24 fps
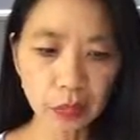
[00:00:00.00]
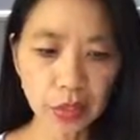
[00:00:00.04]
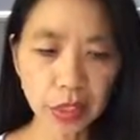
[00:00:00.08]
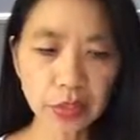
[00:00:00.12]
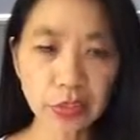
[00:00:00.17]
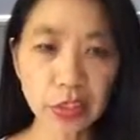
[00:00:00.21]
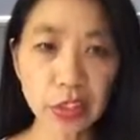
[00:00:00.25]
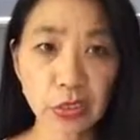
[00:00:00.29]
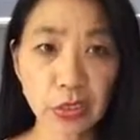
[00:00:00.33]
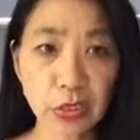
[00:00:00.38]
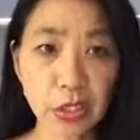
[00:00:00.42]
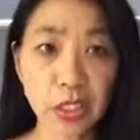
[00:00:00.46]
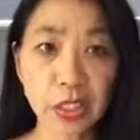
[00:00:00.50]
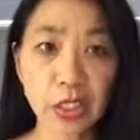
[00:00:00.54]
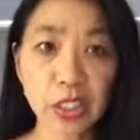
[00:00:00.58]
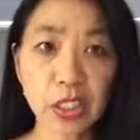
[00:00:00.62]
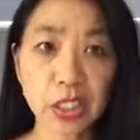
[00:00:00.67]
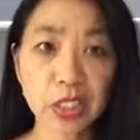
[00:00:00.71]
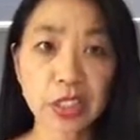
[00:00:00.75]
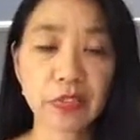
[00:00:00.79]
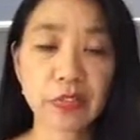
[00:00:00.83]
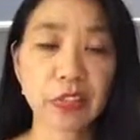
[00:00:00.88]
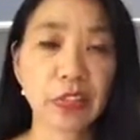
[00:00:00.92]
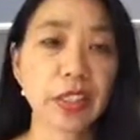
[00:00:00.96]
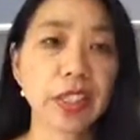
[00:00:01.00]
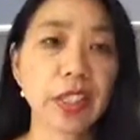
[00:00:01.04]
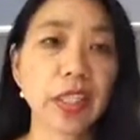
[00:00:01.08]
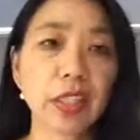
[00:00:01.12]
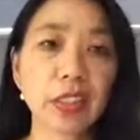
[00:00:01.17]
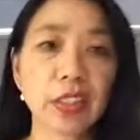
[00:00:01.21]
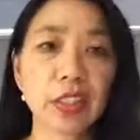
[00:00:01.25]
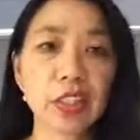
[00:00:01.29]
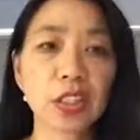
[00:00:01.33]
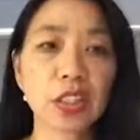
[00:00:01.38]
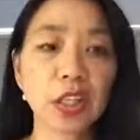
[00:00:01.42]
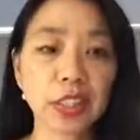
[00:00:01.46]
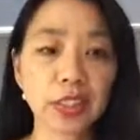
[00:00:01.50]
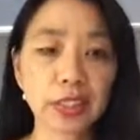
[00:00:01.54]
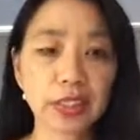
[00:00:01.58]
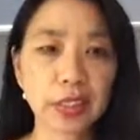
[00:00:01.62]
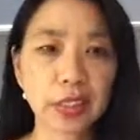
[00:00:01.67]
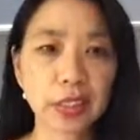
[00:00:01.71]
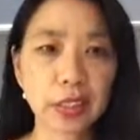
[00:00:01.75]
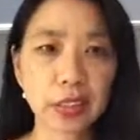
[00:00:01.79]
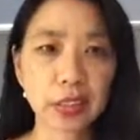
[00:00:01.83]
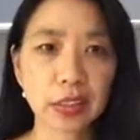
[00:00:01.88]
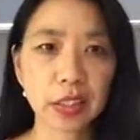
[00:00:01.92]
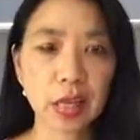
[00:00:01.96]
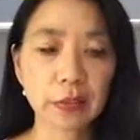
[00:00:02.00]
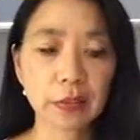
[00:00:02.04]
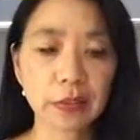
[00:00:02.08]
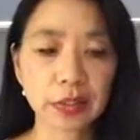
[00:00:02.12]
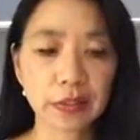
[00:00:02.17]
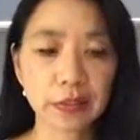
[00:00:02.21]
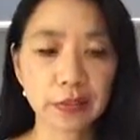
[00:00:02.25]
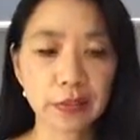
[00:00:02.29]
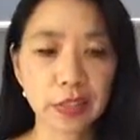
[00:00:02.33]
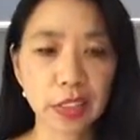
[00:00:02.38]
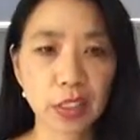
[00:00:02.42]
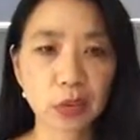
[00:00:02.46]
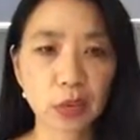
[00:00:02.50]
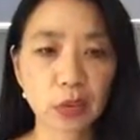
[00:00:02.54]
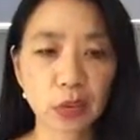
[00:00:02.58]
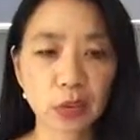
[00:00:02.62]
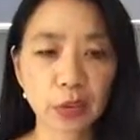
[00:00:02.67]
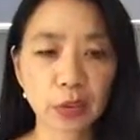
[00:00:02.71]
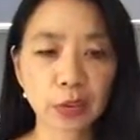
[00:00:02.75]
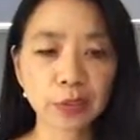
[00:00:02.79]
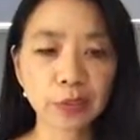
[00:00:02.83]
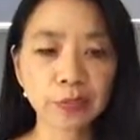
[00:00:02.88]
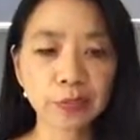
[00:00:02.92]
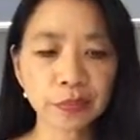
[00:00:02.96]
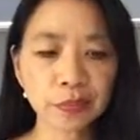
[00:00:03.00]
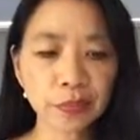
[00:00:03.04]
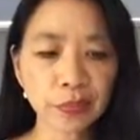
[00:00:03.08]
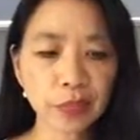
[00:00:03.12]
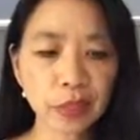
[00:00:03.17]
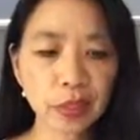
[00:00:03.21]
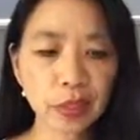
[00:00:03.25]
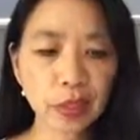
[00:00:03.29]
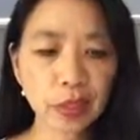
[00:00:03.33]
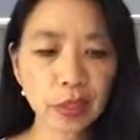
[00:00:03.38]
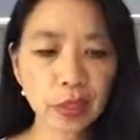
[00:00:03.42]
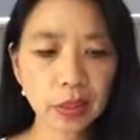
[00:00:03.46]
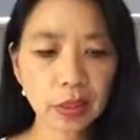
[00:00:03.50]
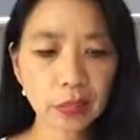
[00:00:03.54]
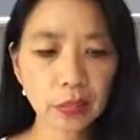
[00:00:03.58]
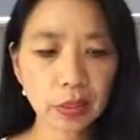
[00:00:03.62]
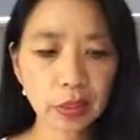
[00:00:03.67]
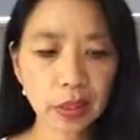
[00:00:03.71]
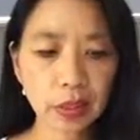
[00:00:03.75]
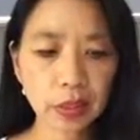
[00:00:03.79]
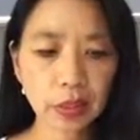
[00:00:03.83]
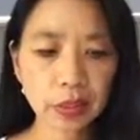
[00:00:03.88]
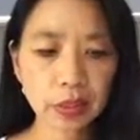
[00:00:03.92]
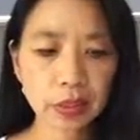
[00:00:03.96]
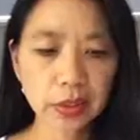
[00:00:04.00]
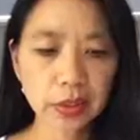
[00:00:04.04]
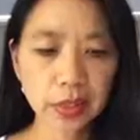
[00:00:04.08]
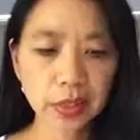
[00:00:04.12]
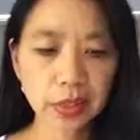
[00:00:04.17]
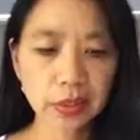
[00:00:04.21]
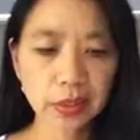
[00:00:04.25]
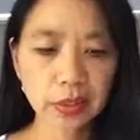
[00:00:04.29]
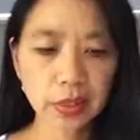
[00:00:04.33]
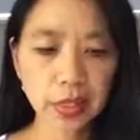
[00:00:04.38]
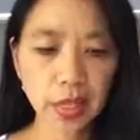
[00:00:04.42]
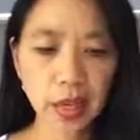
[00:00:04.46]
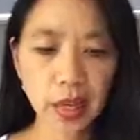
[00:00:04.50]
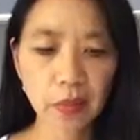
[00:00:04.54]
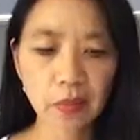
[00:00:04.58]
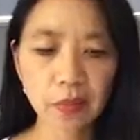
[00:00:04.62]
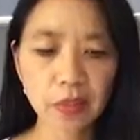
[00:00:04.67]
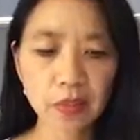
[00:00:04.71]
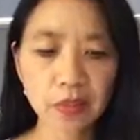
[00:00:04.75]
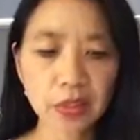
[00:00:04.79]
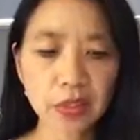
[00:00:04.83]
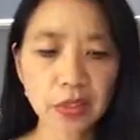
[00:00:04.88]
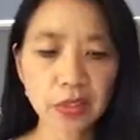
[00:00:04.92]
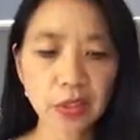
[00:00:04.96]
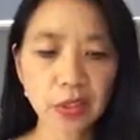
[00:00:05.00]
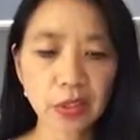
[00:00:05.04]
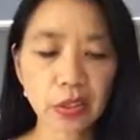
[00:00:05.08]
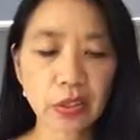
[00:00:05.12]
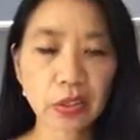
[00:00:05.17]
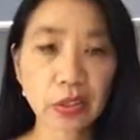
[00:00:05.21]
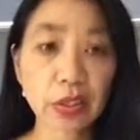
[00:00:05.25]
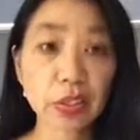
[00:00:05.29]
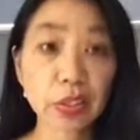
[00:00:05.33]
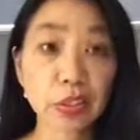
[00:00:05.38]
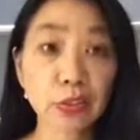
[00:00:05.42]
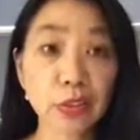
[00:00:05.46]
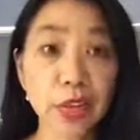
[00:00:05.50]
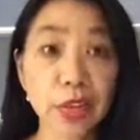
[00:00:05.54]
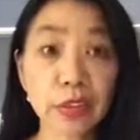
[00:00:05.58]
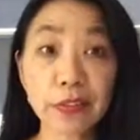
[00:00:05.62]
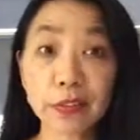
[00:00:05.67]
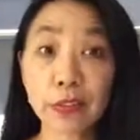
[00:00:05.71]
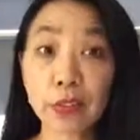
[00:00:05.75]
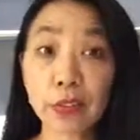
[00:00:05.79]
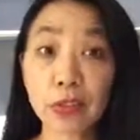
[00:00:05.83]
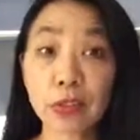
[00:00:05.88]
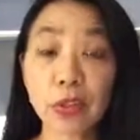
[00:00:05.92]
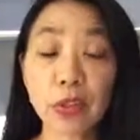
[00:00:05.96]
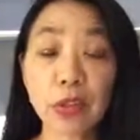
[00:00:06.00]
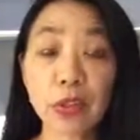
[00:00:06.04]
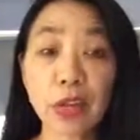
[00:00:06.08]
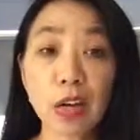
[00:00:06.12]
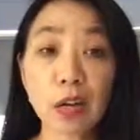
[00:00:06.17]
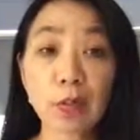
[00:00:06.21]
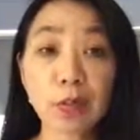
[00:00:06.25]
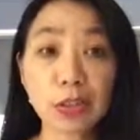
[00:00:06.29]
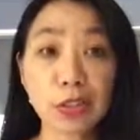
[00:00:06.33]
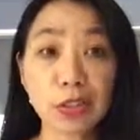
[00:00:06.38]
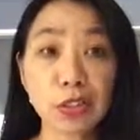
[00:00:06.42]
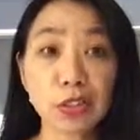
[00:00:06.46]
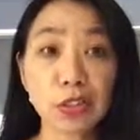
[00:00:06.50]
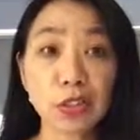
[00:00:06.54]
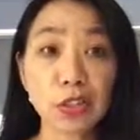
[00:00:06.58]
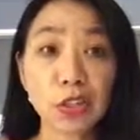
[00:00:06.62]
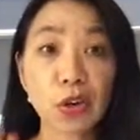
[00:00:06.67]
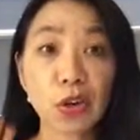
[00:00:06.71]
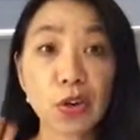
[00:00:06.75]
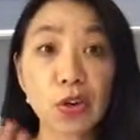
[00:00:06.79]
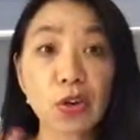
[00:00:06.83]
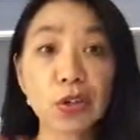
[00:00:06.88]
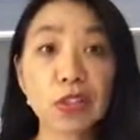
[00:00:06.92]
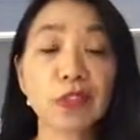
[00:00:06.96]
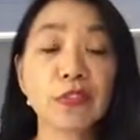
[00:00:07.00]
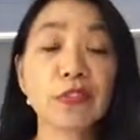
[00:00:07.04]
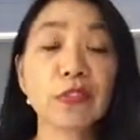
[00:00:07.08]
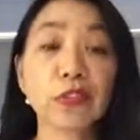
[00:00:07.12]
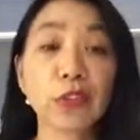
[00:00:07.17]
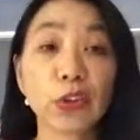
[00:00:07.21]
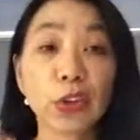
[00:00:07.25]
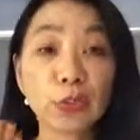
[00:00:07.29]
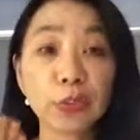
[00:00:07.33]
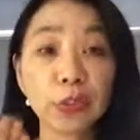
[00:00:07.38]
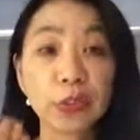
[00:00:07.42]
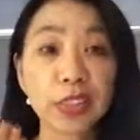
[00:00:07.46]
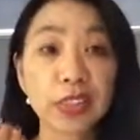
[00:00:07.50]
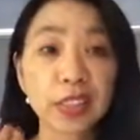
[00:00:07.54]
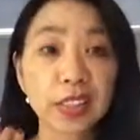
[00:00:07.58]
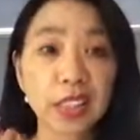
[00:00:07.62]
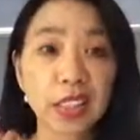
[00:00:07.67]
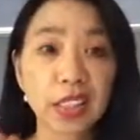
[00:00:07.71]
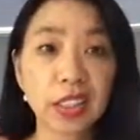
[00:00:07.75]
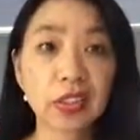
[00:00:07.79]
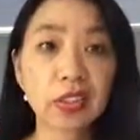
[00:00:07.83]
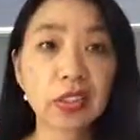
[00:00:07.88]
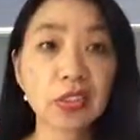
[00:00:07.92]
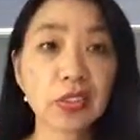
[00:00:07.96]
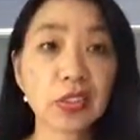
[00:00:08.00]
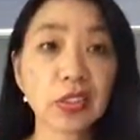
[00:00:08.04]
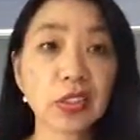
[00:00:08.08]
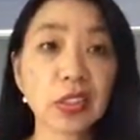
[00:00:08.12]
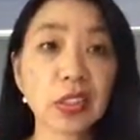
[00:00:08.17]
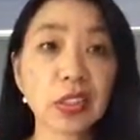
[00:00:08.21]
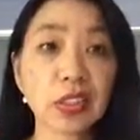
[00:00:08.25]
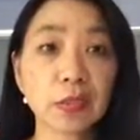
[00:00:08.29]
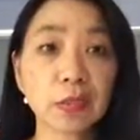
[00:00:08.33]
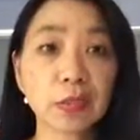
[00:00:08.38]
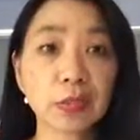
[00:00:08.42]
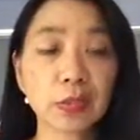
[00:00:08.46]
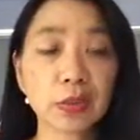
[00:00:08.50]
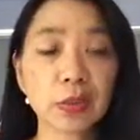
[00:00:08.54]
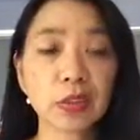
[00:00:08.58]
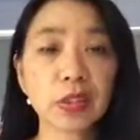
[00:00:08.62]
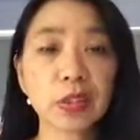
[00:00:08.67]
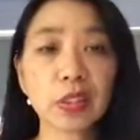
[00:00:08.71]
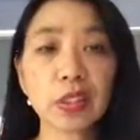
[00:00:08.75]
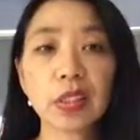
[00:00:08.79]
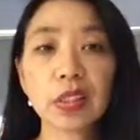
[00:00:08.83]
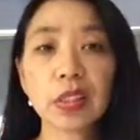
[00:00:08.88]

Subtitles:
Gives you energy. It's very energizing and uplifting oil. What else? It's great for helping to tone and firm your skin, so you can put